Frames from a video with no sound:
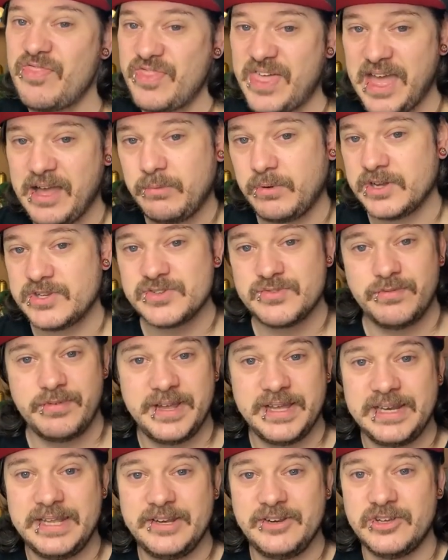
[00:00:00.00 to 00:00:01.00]
there was
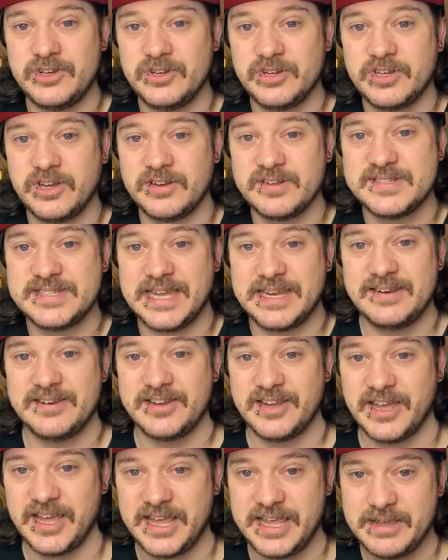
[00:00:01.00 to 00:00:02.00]
really no contender.